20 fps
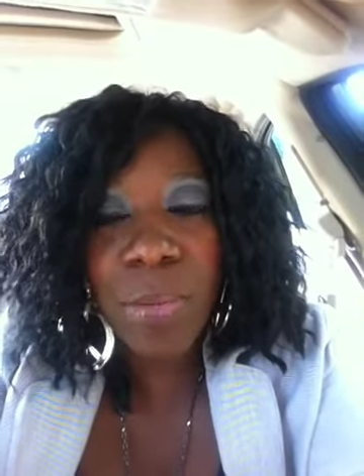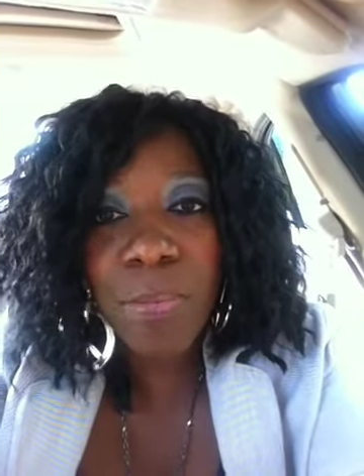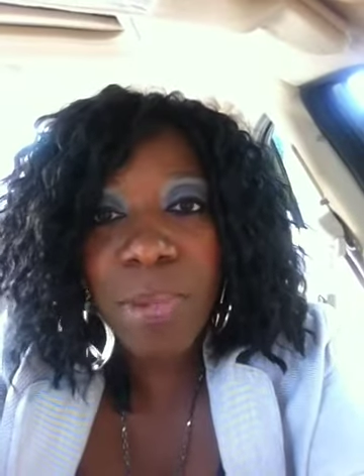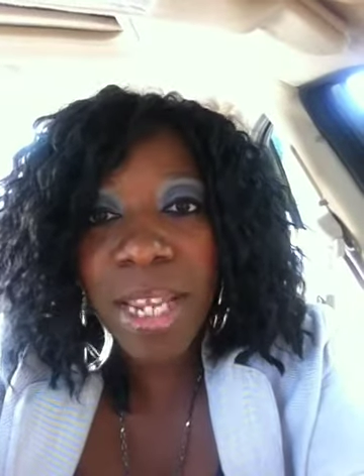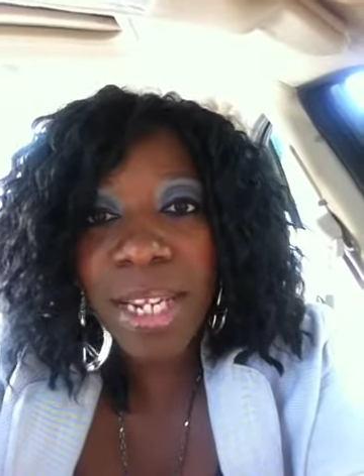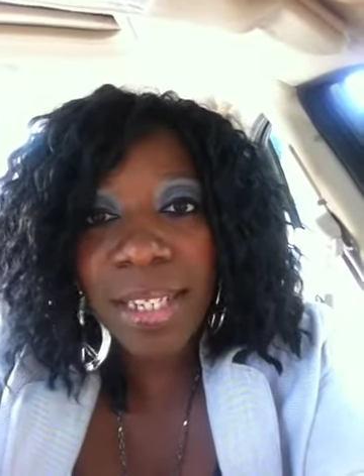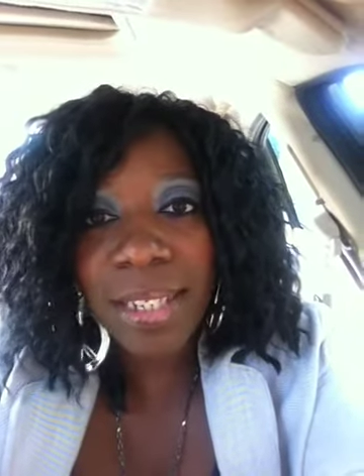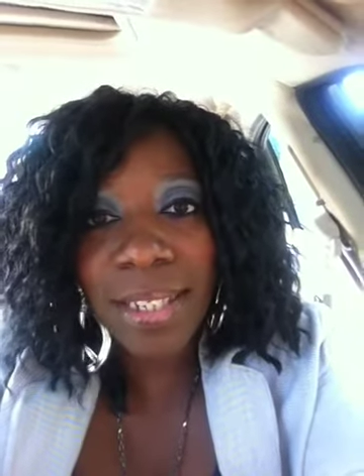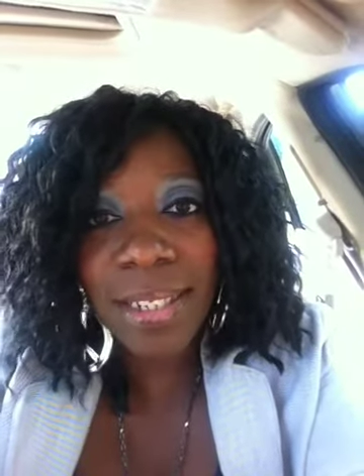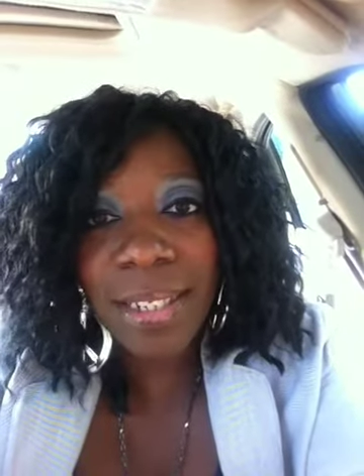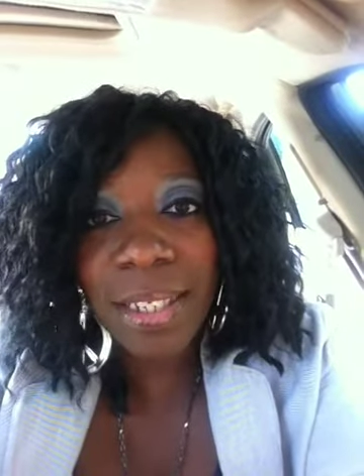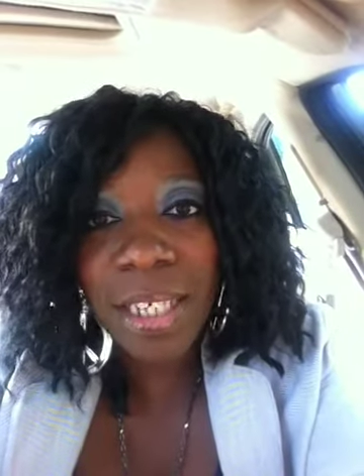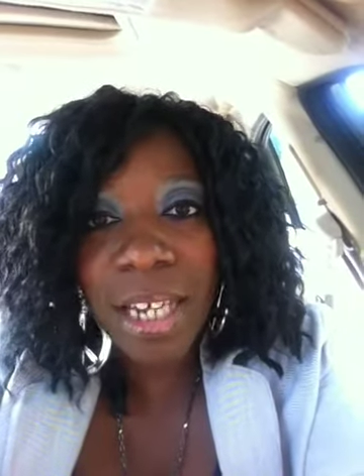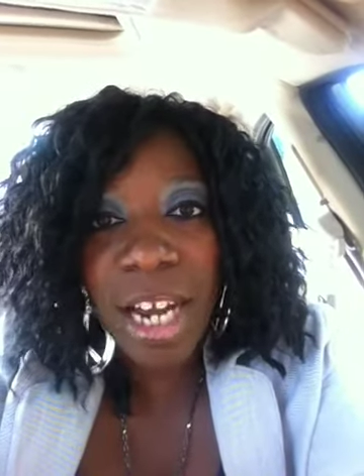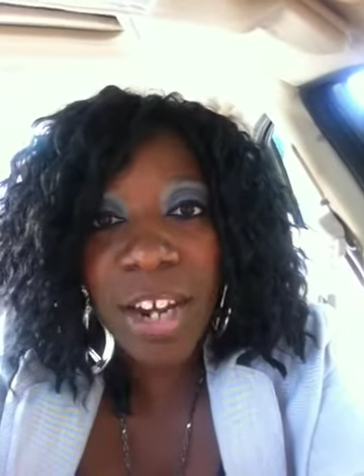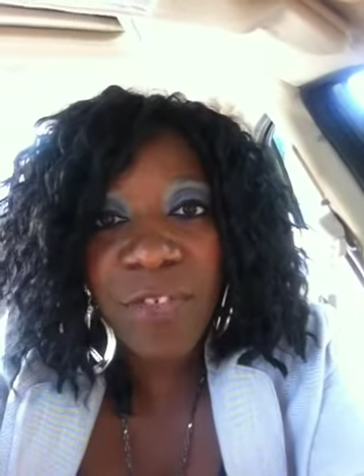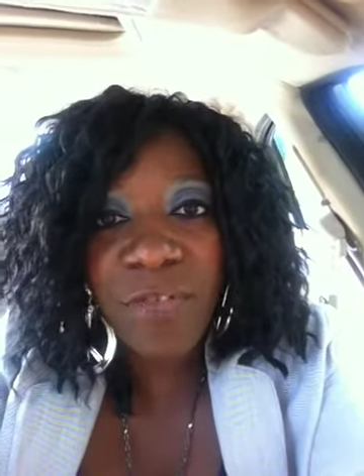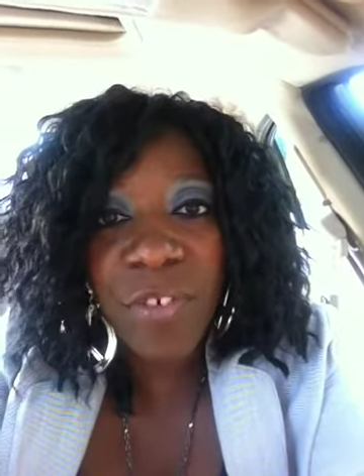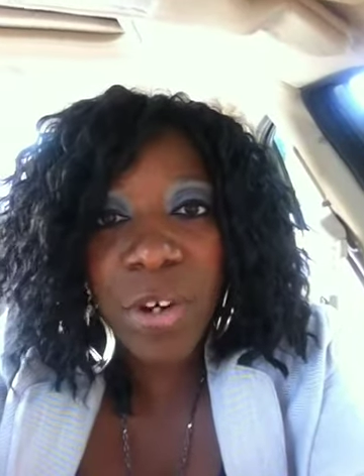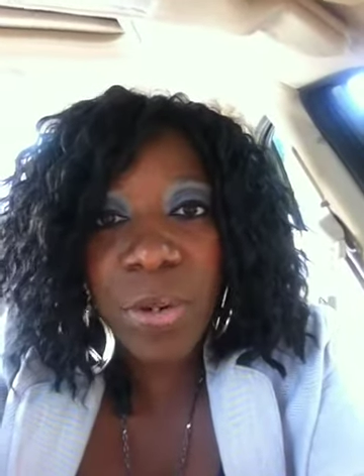immediately
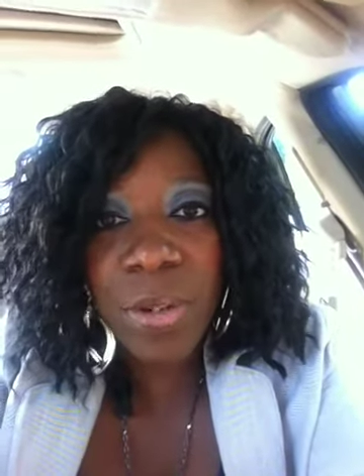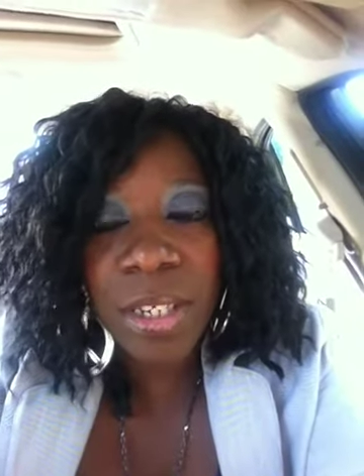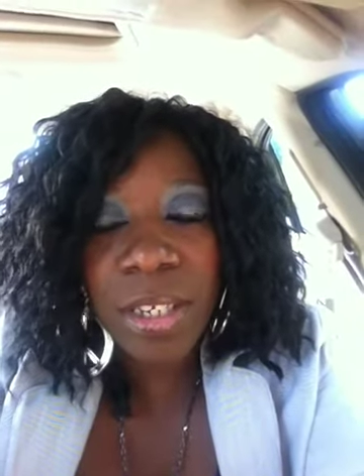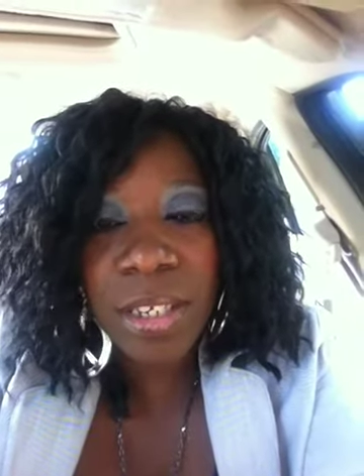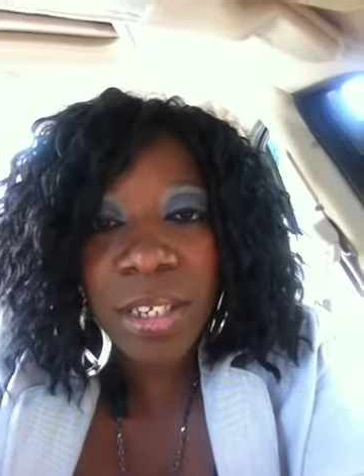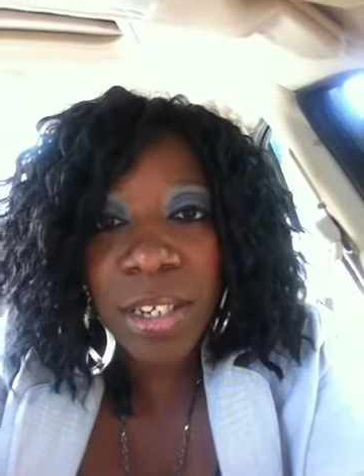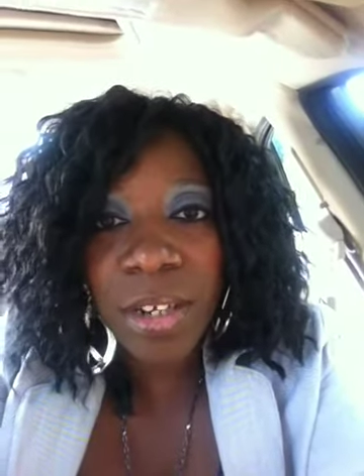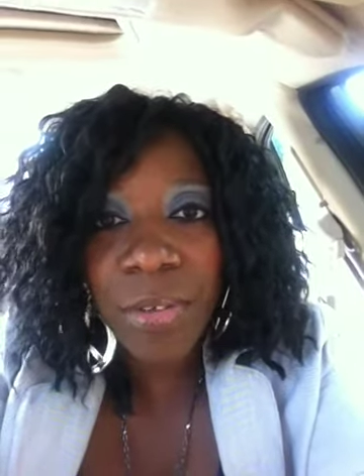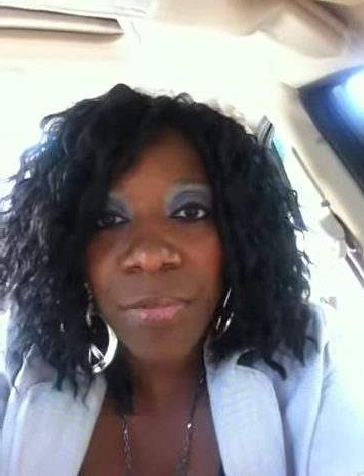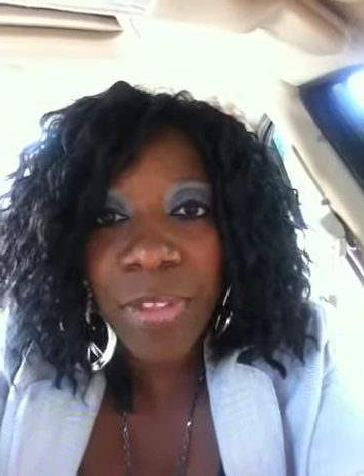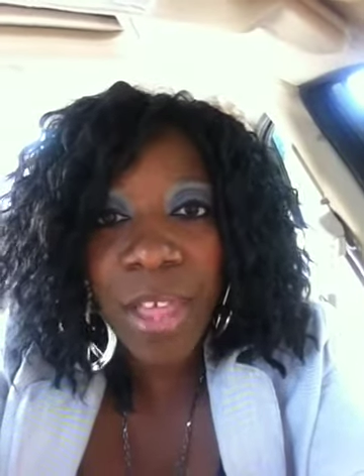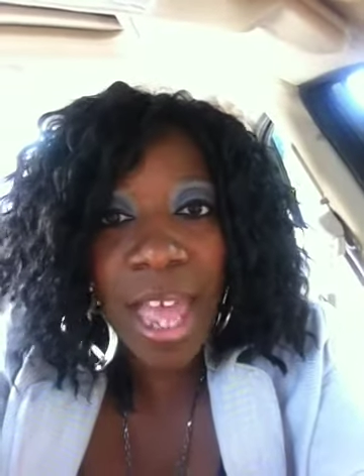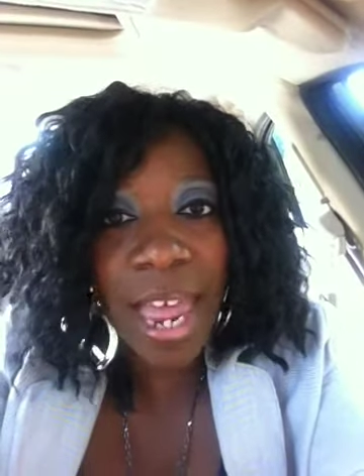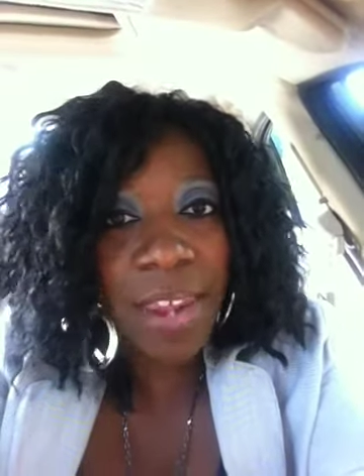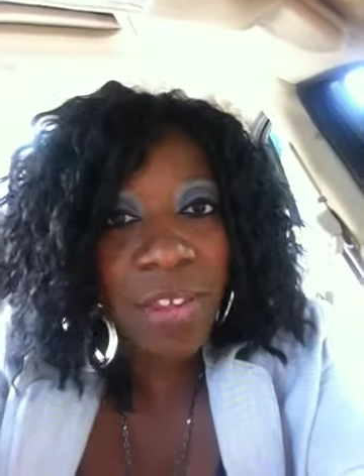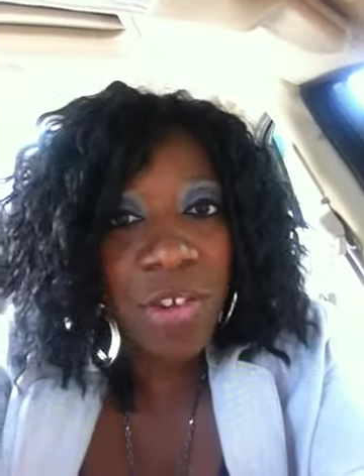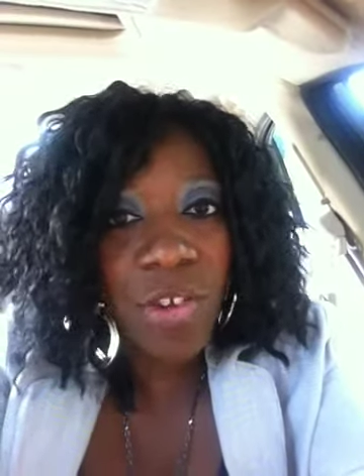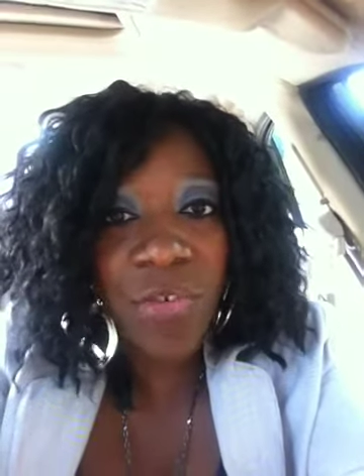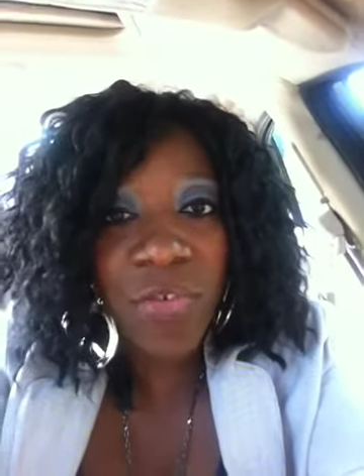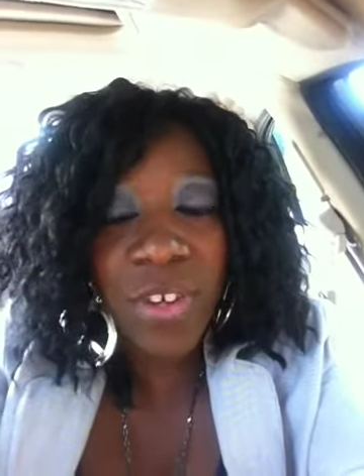start focusing on
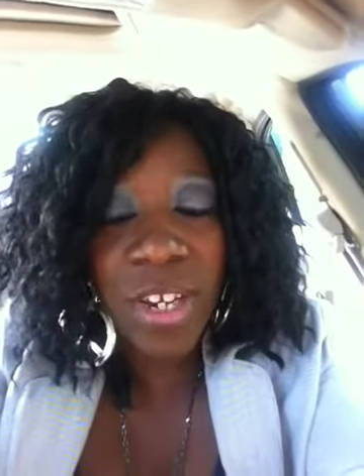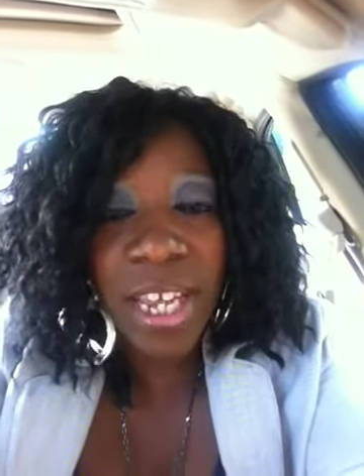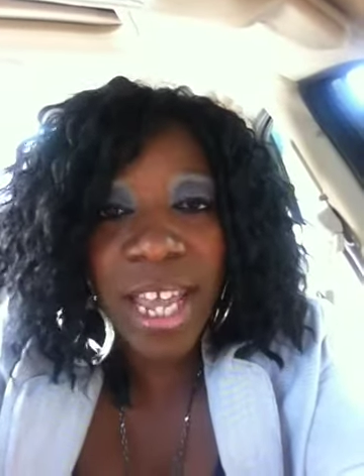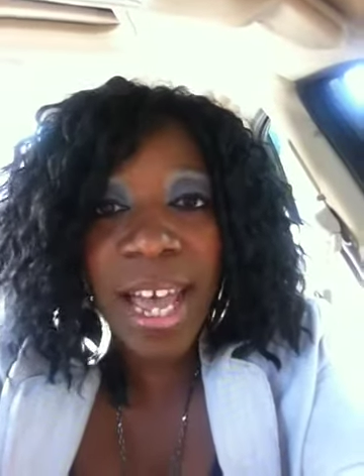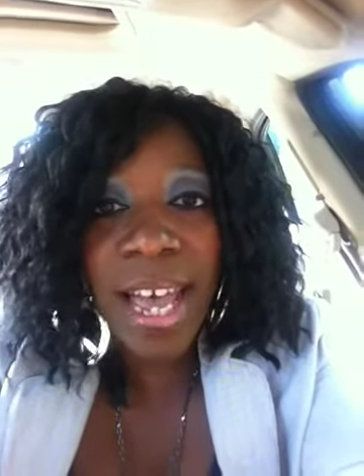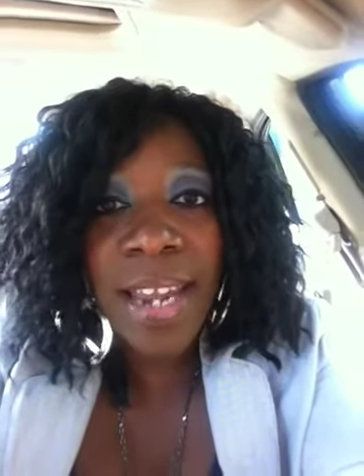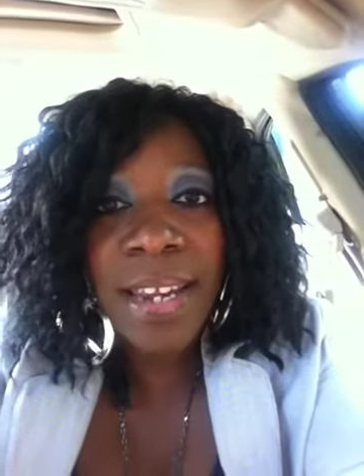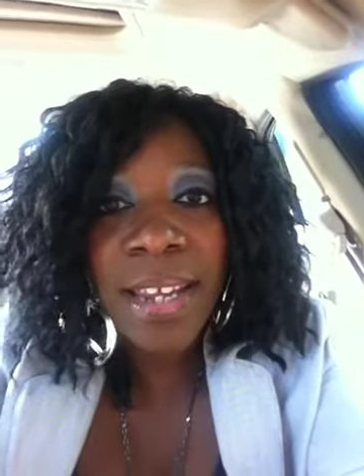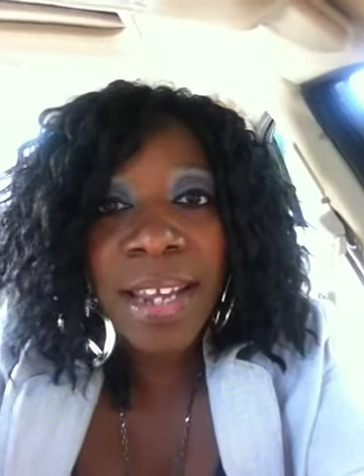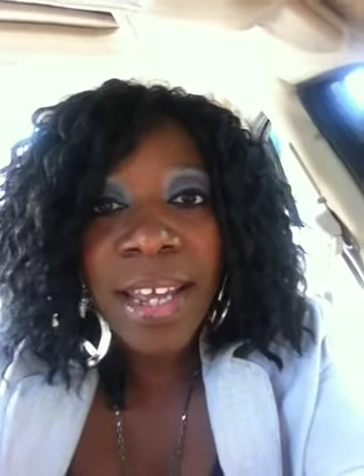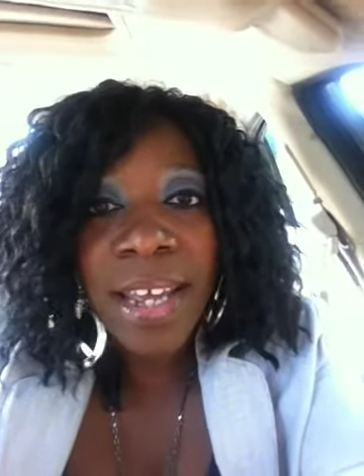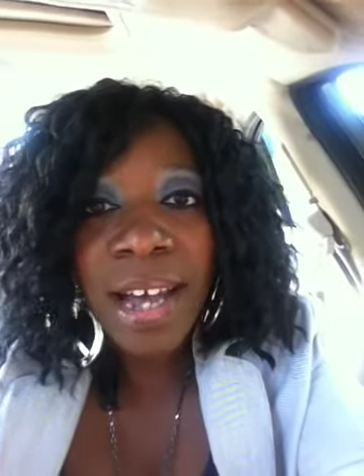that and you forgot